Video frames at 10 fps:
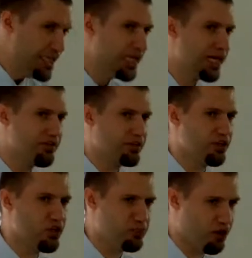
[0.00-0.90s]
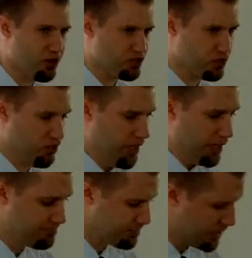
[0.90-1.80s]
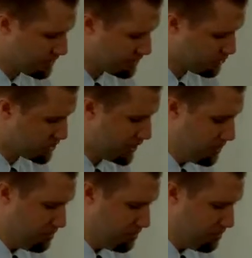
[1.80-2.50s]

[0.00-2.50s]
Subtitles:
heaven and earth passing away. That's interesting.